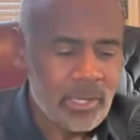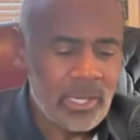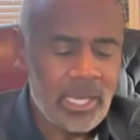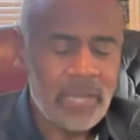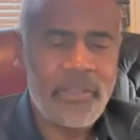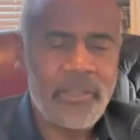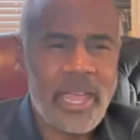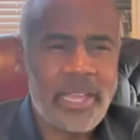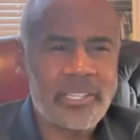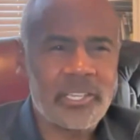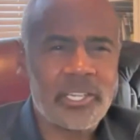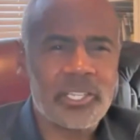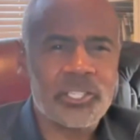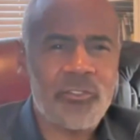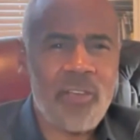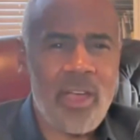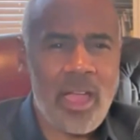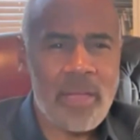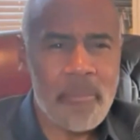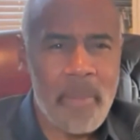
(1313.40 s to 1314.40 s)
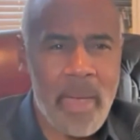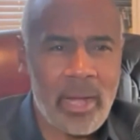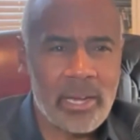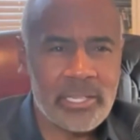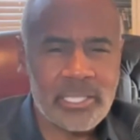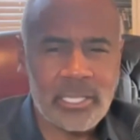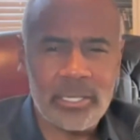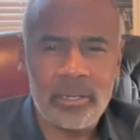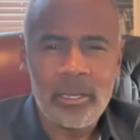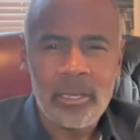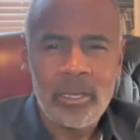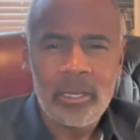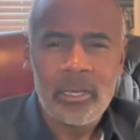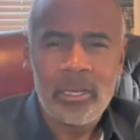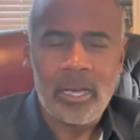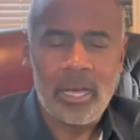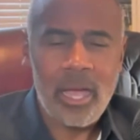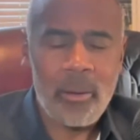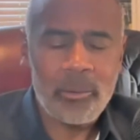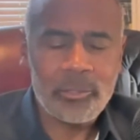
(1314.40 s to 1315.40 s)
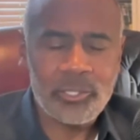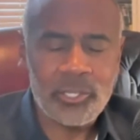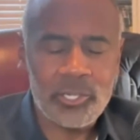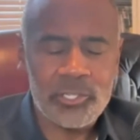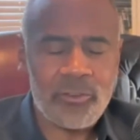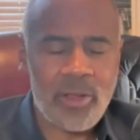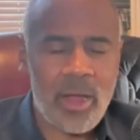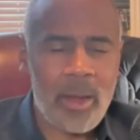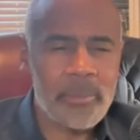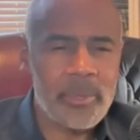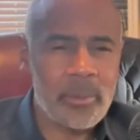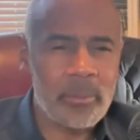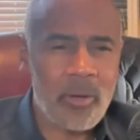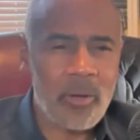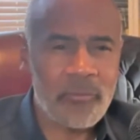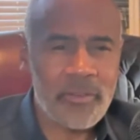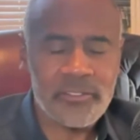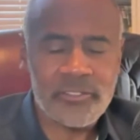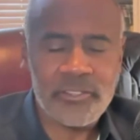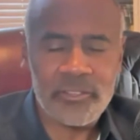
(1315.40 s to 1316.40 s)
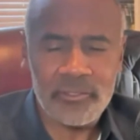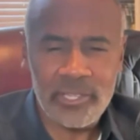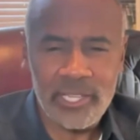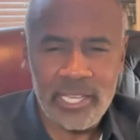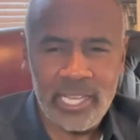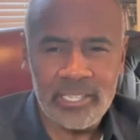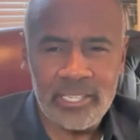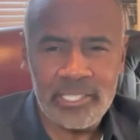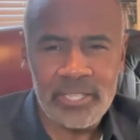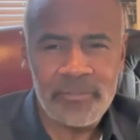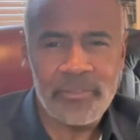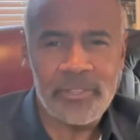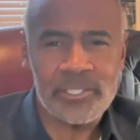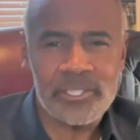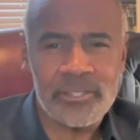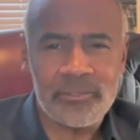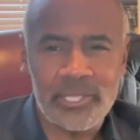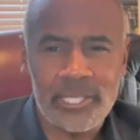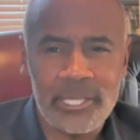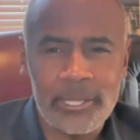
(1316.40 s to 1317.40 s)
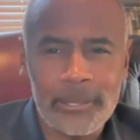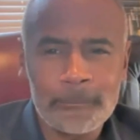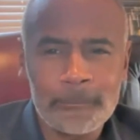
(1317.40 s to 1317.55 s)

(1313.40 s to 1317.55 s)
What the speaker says: If you had to describe Madison, how would you describe them offensively and defensively?